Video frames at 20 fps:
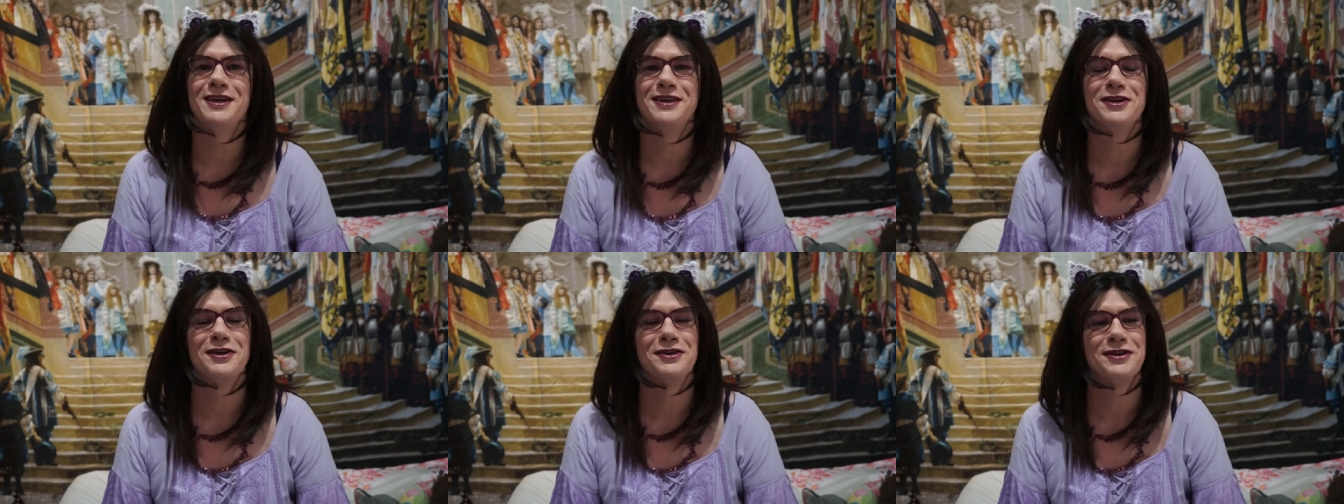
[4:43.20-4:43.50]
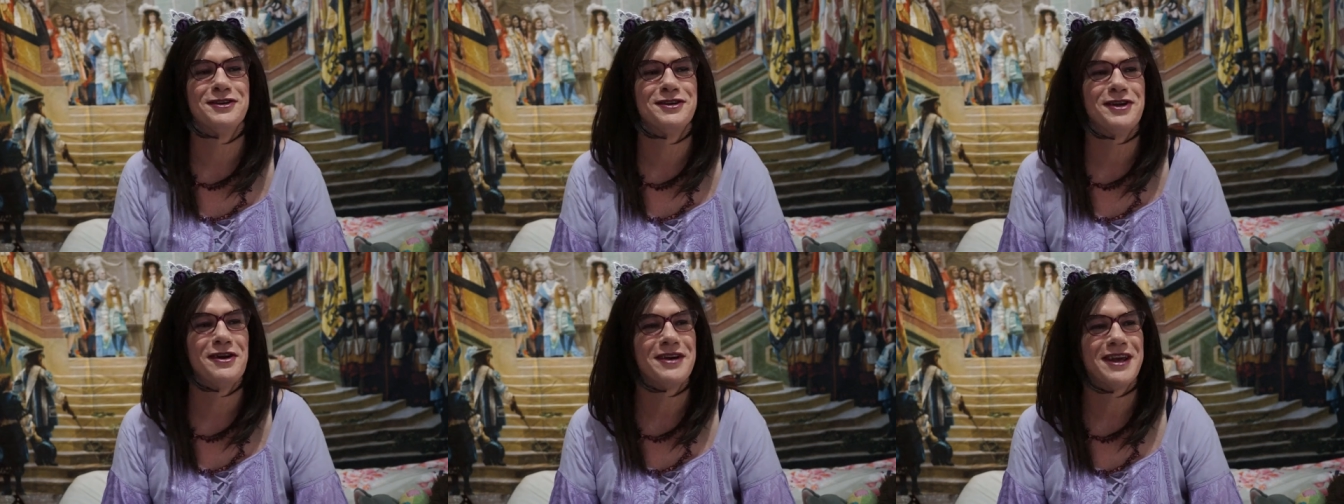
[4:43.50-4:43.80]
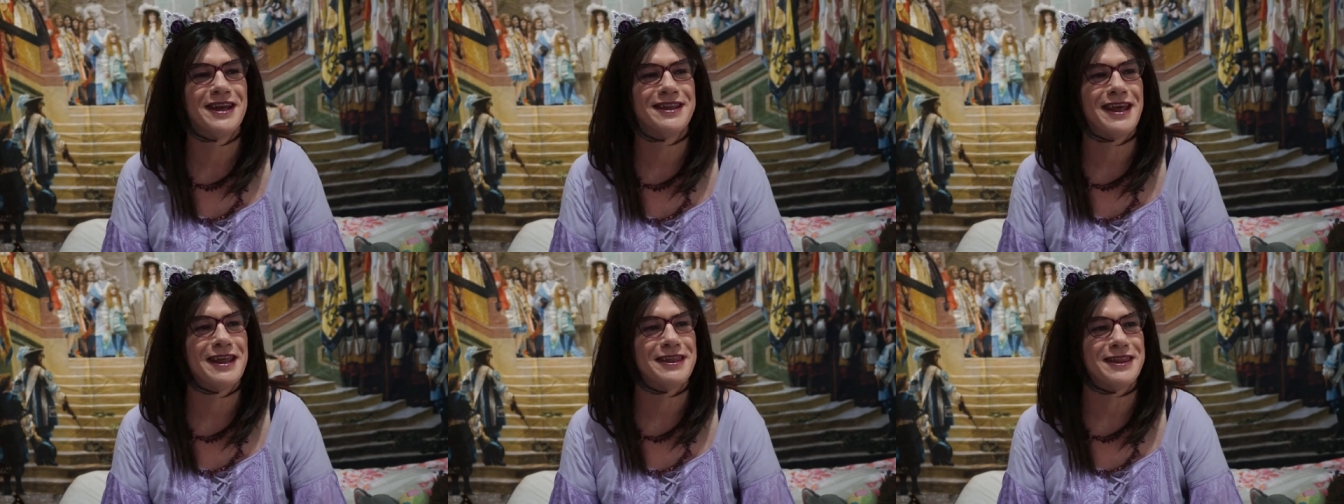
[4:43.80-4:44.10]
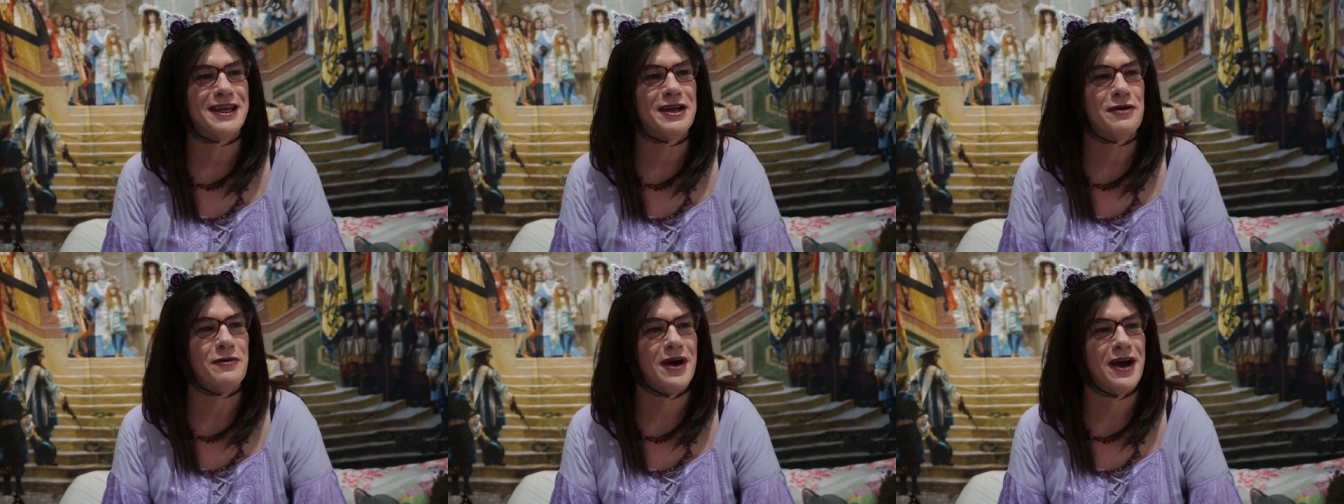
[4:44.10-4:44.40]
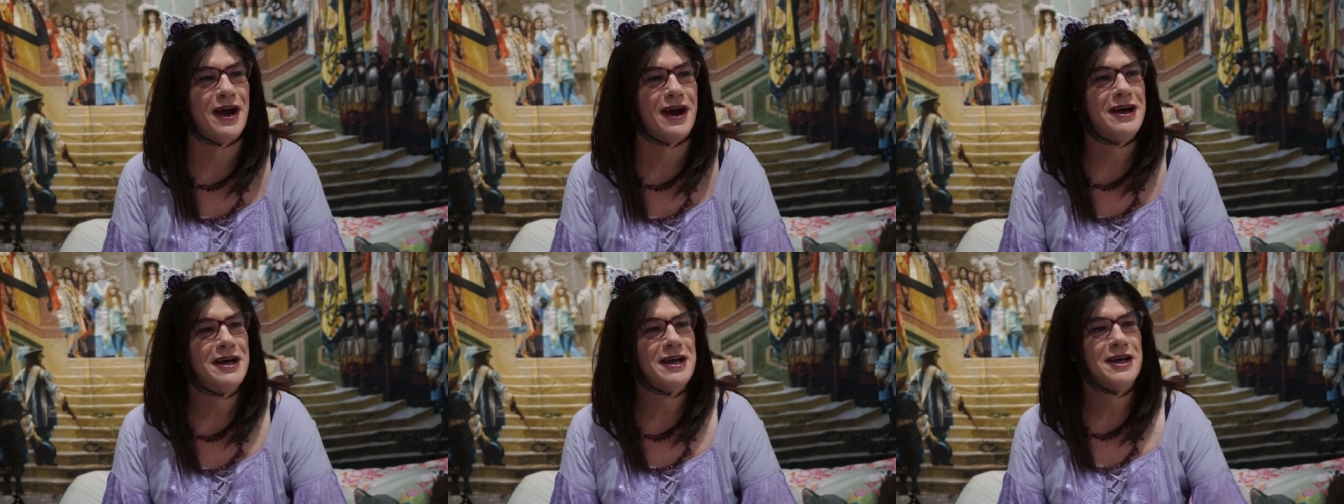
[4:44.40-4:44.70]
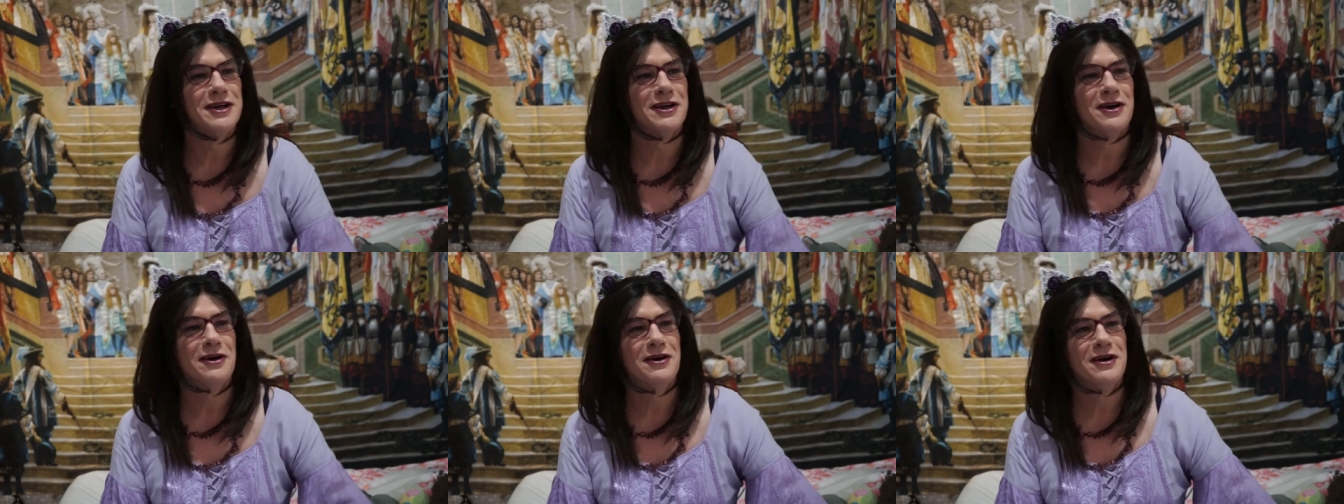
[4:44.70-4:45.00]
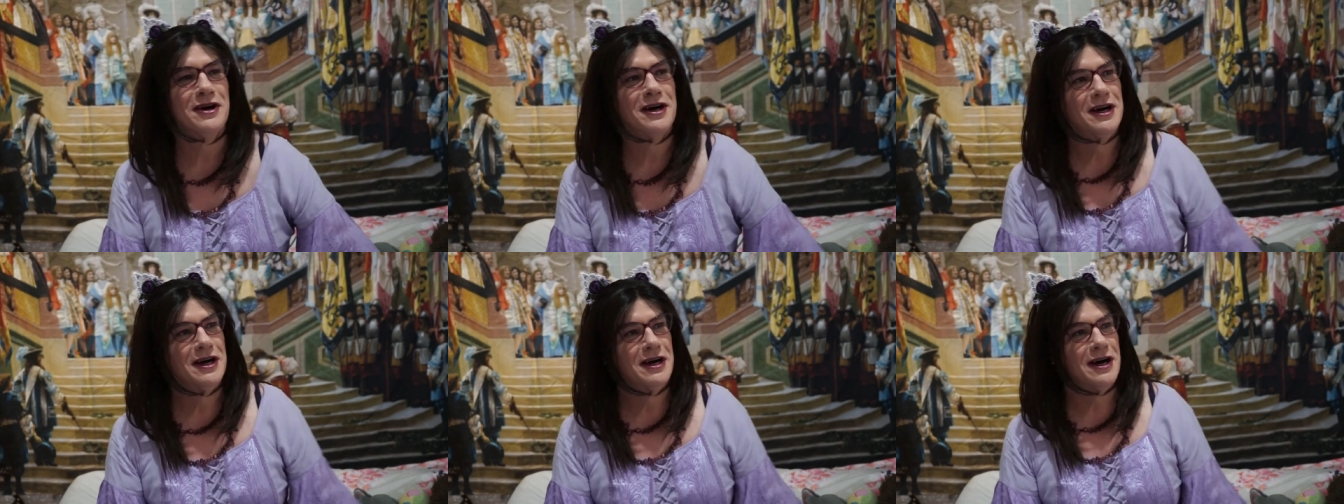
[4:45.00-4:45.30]
you know you don't get that thing where you
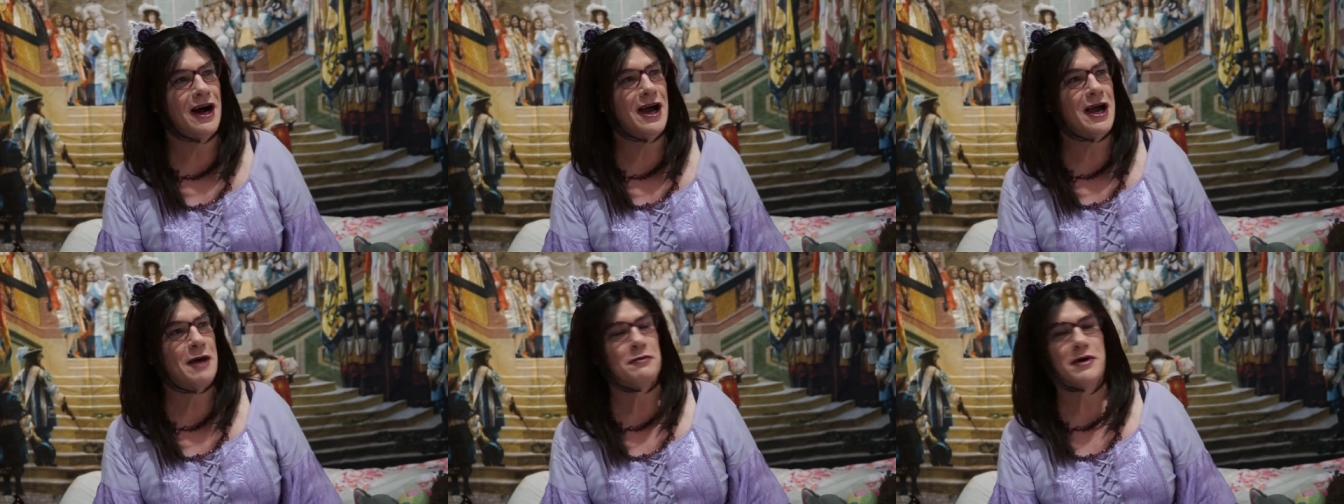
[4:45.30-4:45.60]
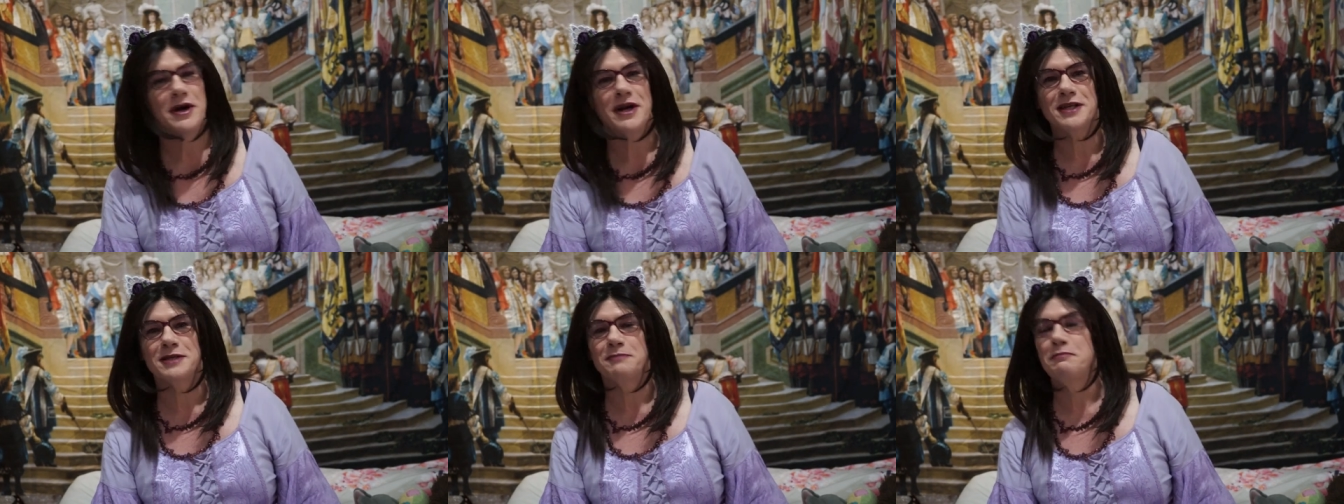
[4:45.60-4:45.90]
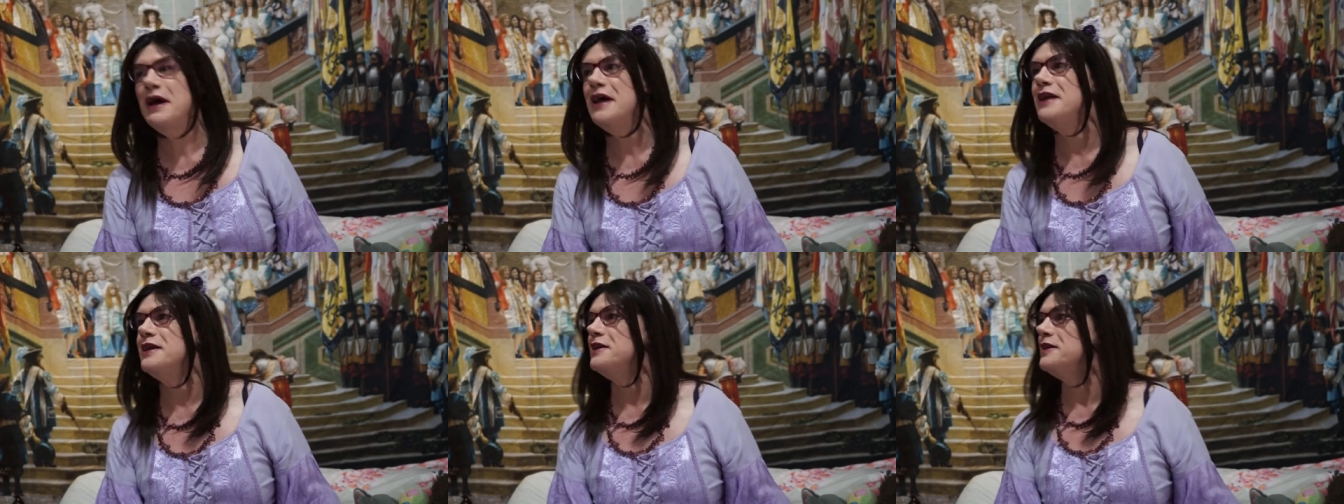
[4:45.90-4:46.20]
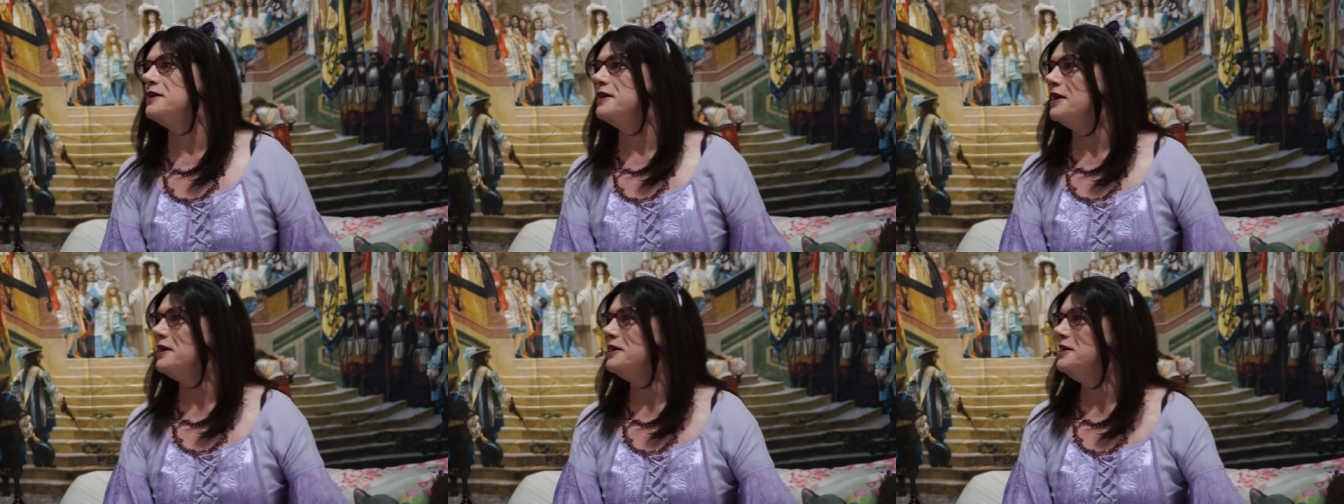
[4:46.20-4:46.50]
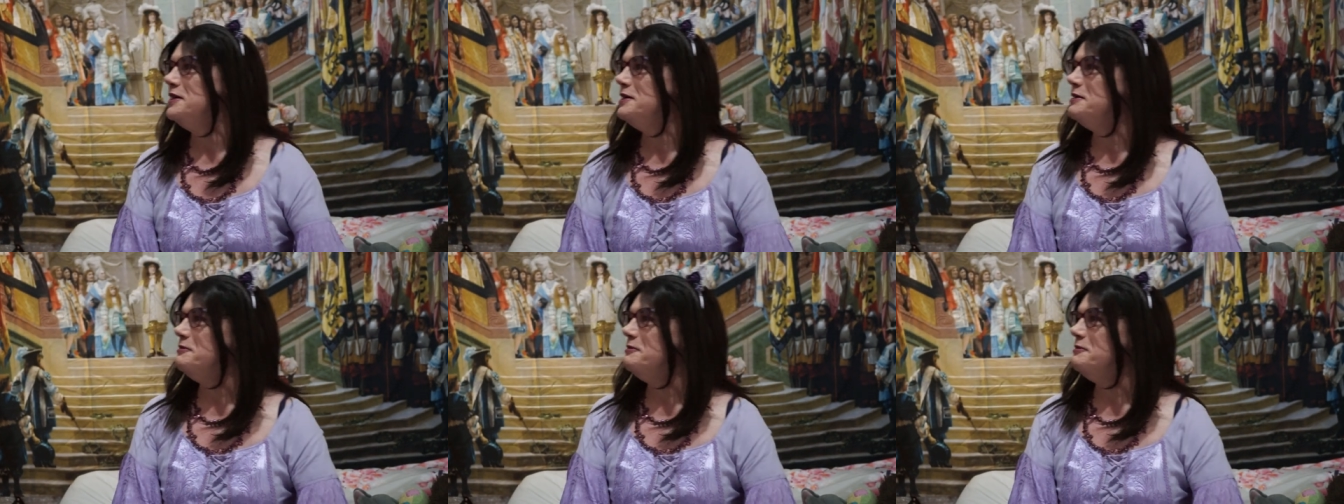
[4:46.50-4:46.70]
know I am Rex Bannon